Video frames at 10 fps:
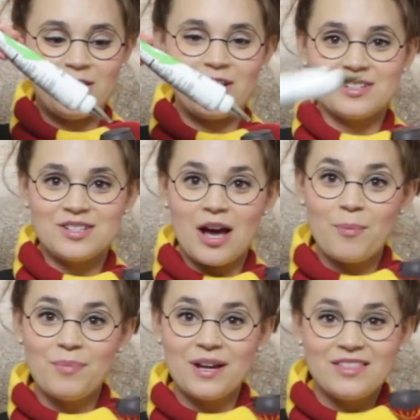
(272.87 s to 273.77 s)
it on
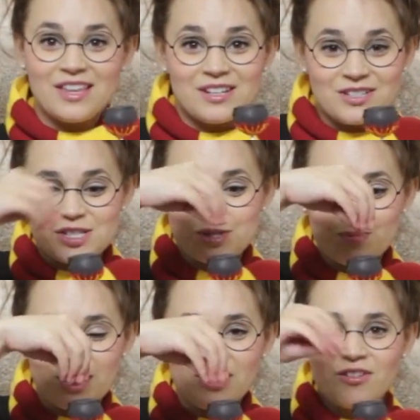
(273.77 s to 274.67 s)
top, and then just
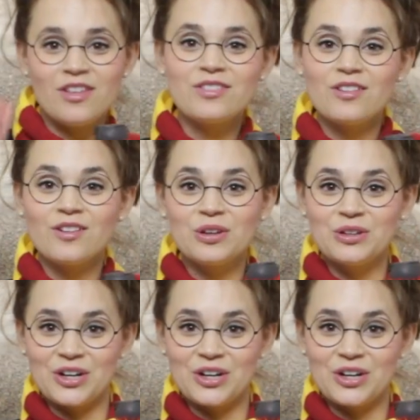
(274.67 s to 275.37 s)
sprinkle on the little